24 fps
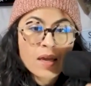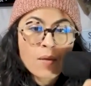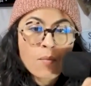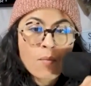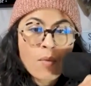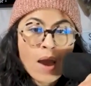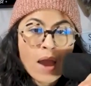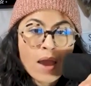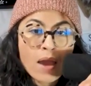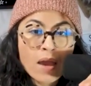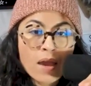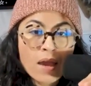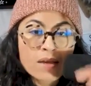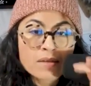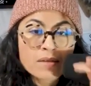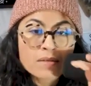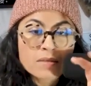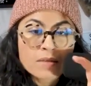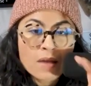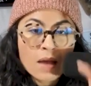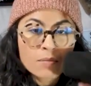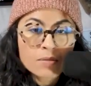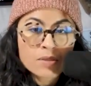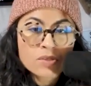by
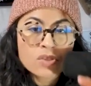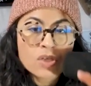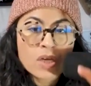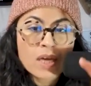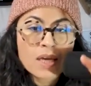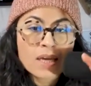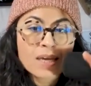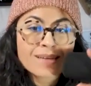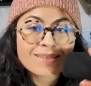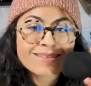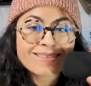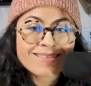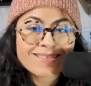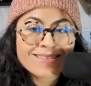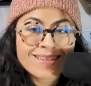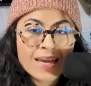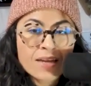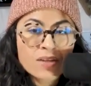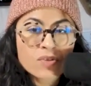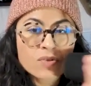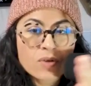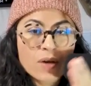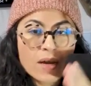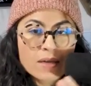establishing
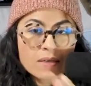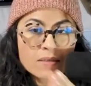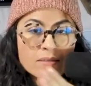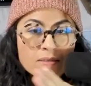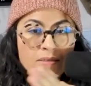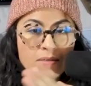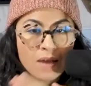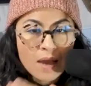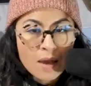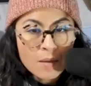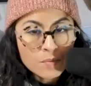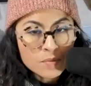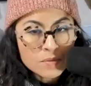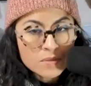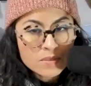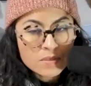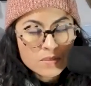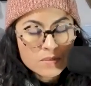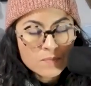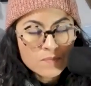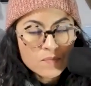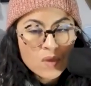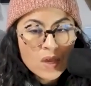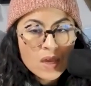standardized
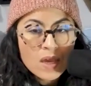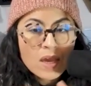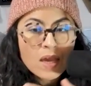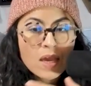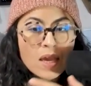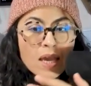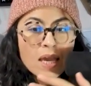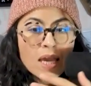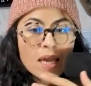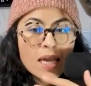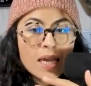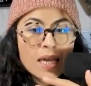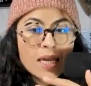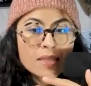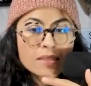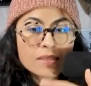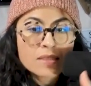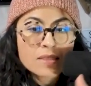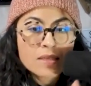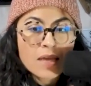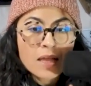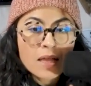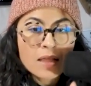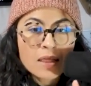steps,
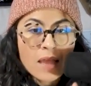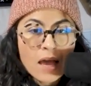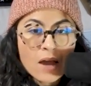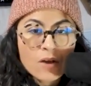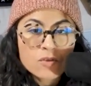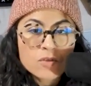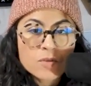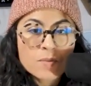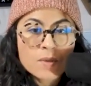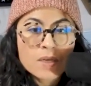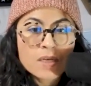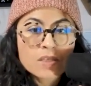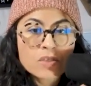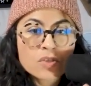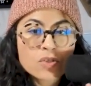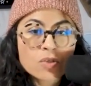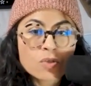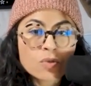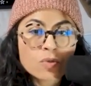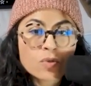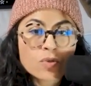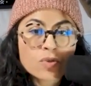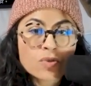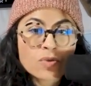it allows me
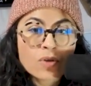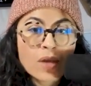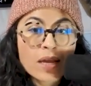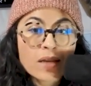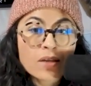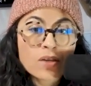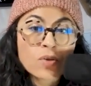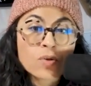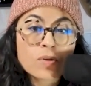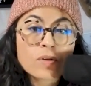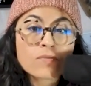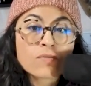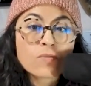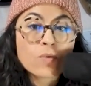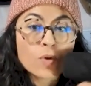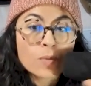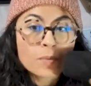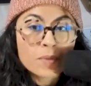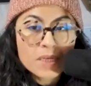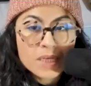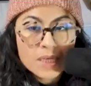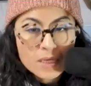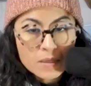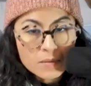to create
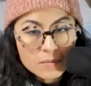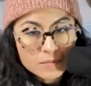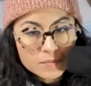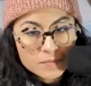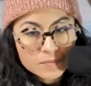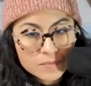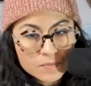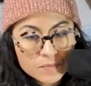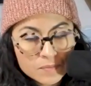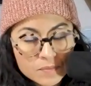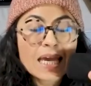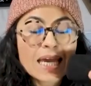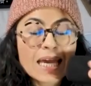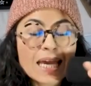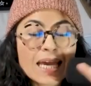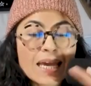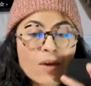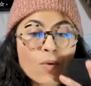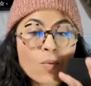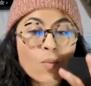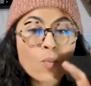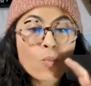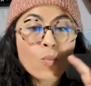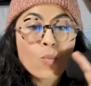uniformity.
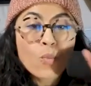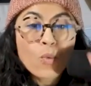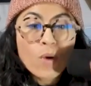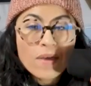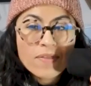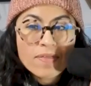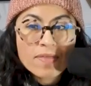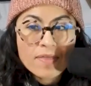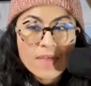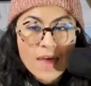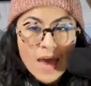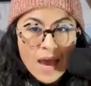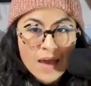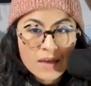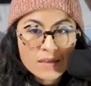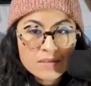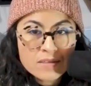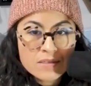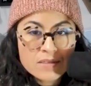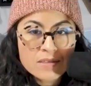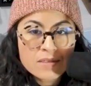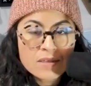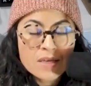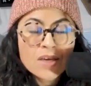With
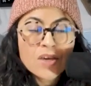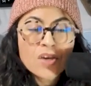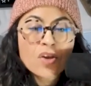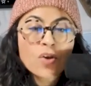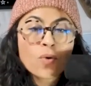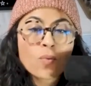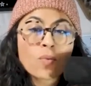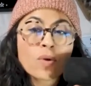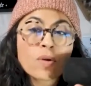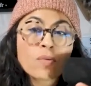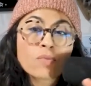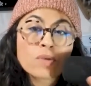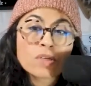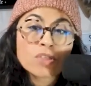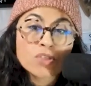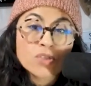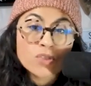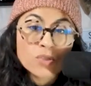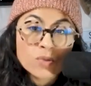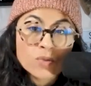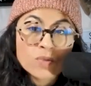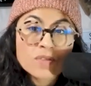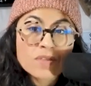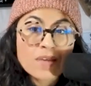that, we
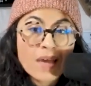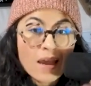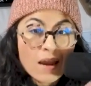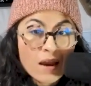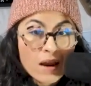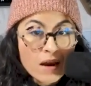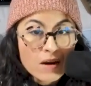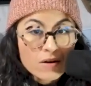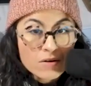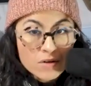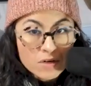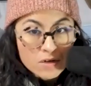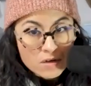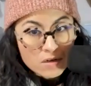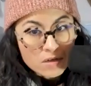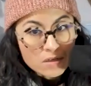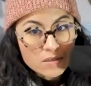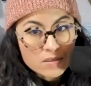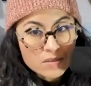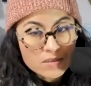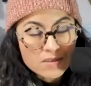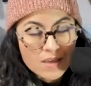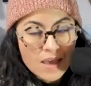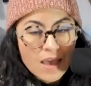reduce
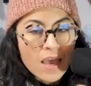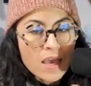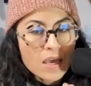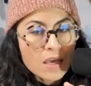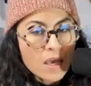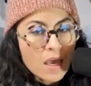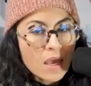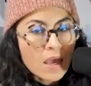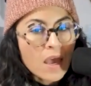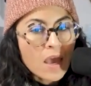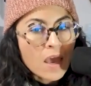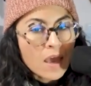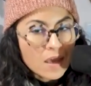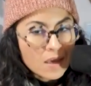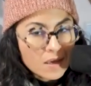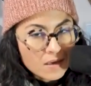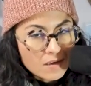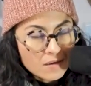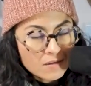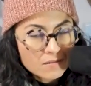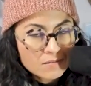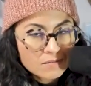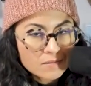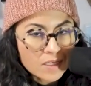errors, aka
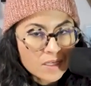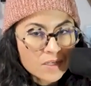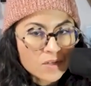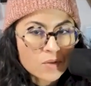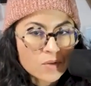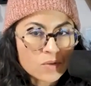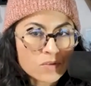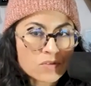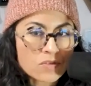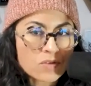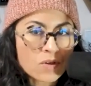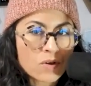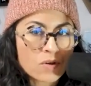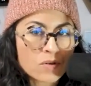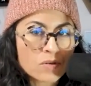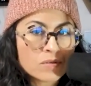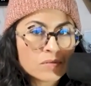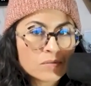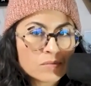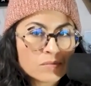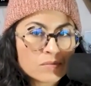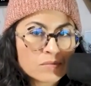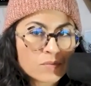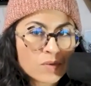it also
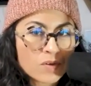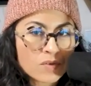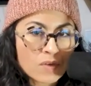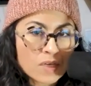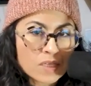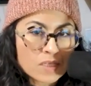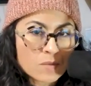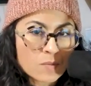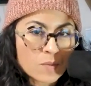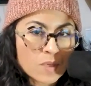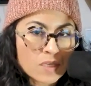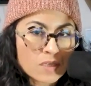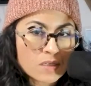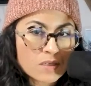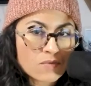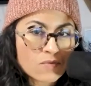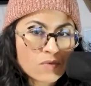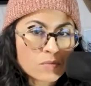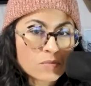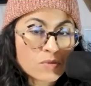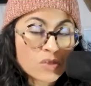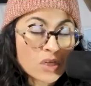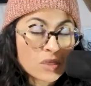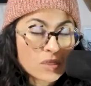prevents me
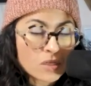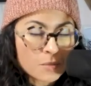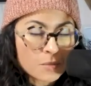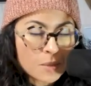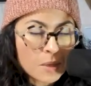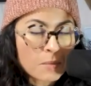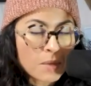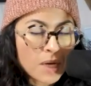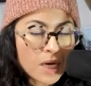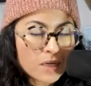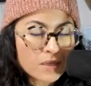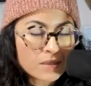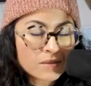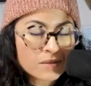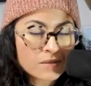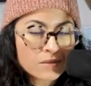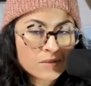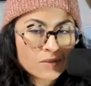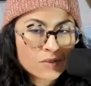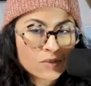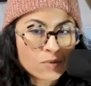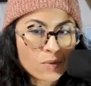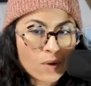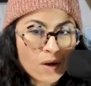from changing my mind
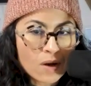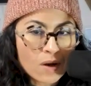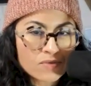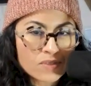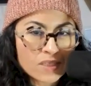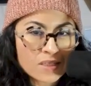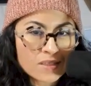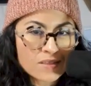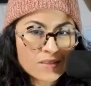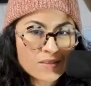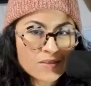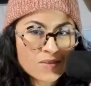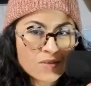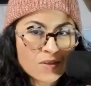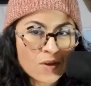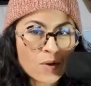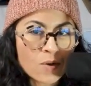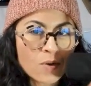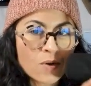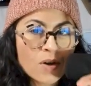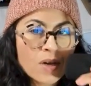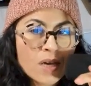too often. So,